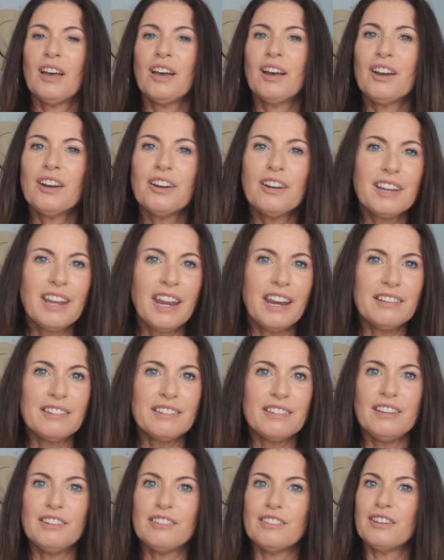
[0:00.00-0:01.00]
Hurricane
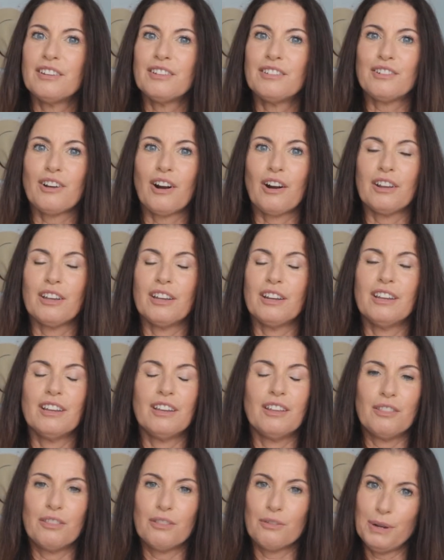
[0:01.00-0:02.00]
season started
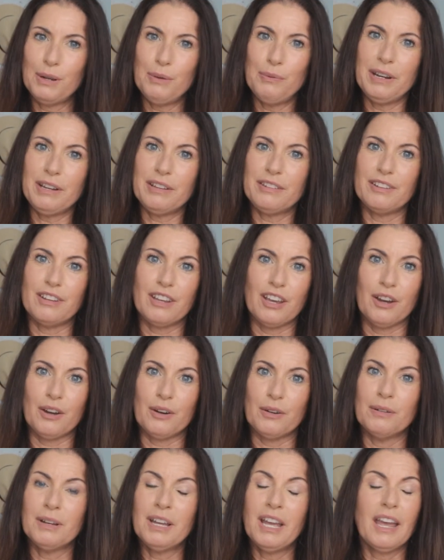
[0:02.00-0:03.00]
3 weeks
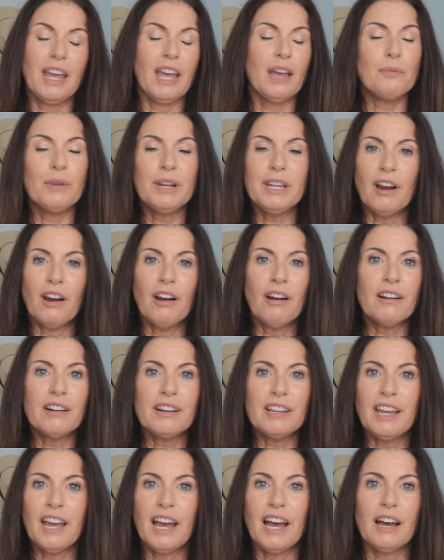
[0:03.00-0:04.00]
ago, and we
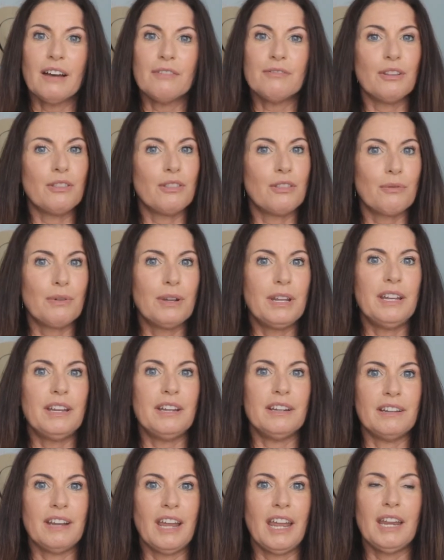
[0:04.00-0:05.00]
already have 3
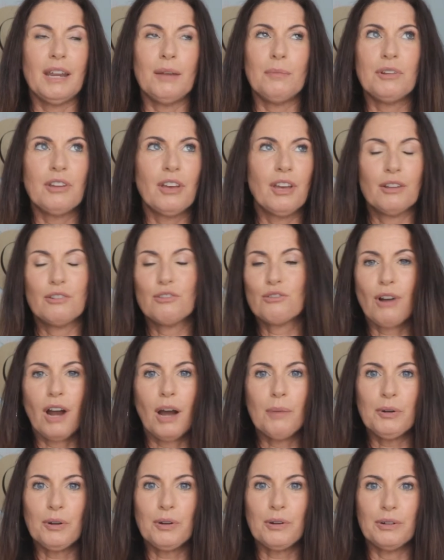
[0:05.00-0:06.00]
named
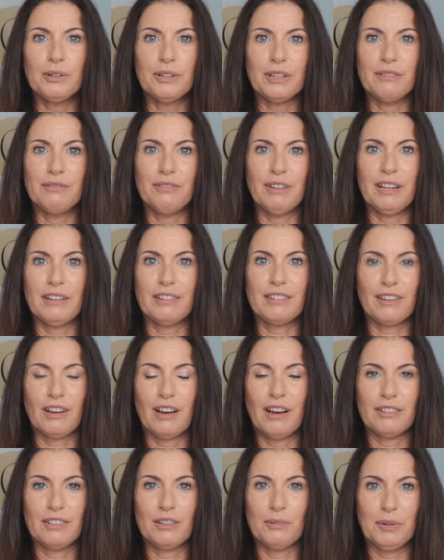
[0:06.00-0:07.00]
tropical events
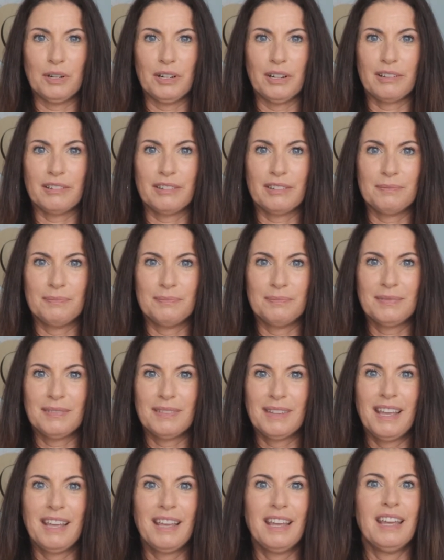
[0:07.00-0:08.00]
on the books.
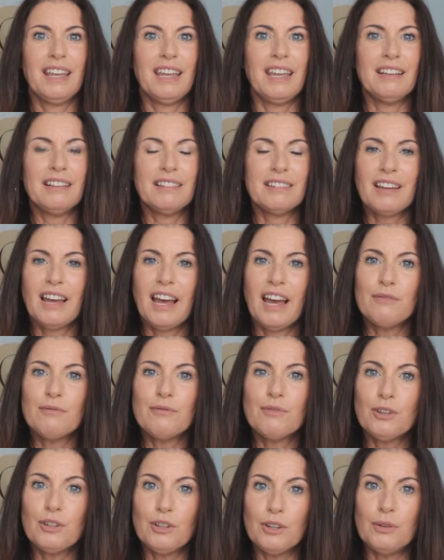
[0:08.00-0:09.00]
It's time
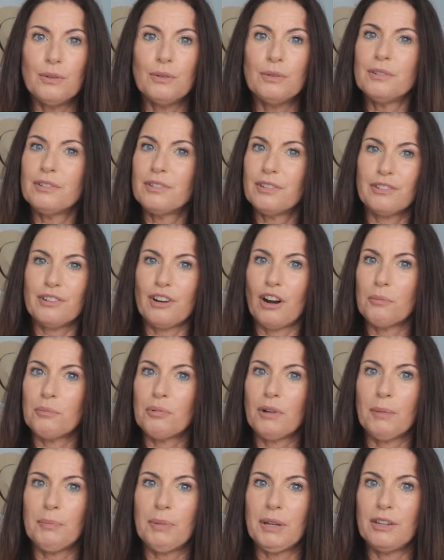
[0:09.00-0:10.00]
for you to start
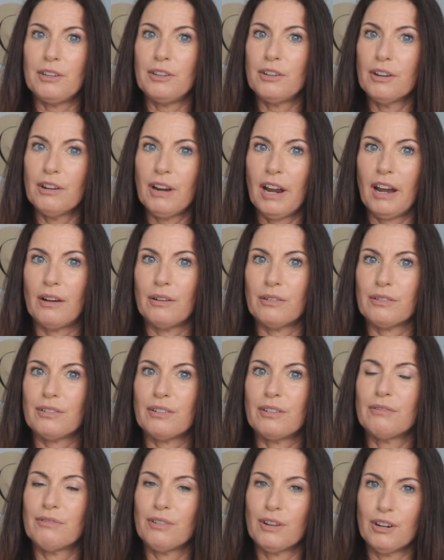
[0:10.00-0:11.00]
prepping your house
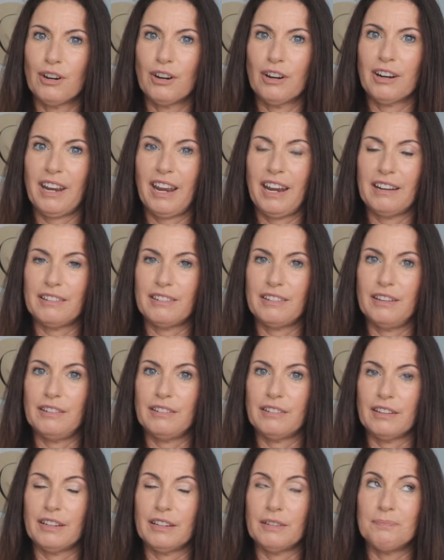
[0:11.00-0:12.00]
for hurricane
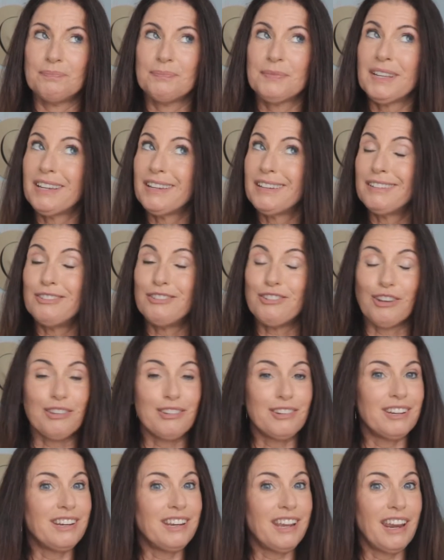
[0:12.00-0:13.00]
season,
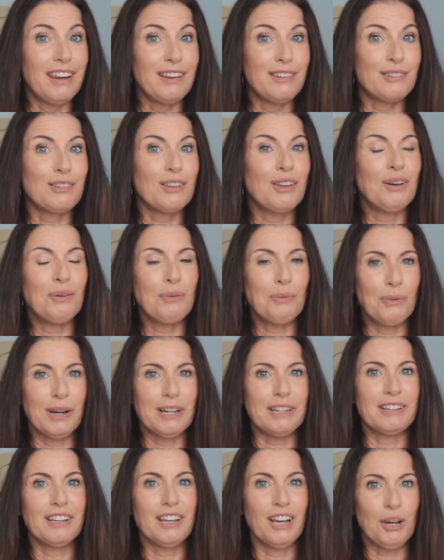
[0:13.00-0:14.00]
just in case
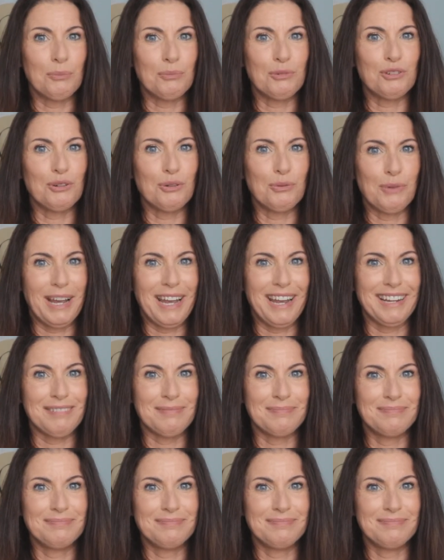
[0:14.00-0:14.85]
one comes your way.